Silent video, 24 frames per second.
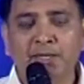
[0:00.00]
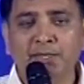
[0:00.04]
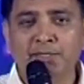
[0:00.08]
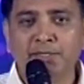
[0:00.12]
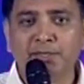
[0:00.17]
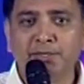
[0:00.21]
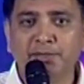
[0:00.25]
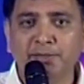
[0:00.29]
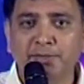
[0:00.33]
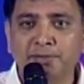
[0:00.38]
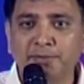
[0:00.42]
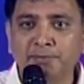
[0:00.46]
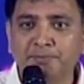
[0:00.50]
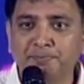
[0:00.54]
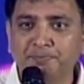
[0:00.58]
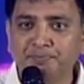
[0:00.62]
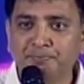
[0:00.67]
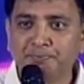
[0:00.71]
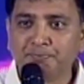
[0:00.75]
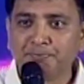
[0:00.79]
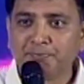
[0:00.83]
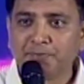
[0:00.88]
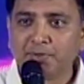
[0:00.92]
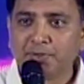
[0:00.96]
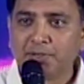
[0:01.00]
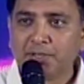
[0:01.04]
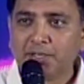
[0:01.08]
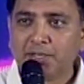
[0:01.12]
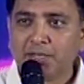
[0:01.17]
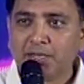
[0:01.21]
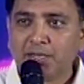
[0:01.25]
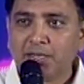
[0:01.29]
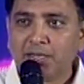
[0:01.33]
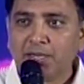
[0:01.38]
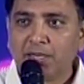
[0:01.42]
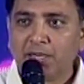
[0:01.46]
and
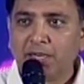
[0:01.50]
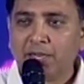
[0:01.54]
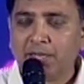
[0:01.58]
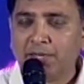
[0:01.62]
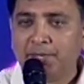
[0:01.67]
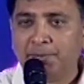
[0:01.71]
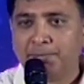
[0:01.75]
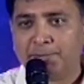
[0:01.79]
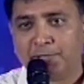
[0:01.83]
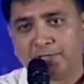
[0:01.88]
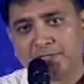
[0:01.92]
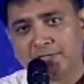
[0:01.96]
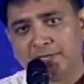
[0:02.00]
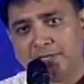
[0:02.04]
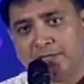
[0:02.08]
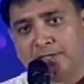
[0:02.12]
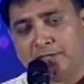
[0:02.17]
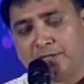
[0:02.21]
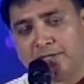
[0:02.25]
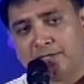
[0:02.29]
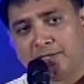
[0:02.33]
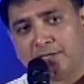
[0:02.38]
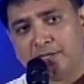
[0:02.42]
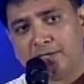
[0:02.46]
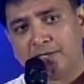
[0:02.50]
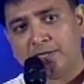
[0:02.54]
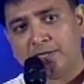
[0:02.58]
I represent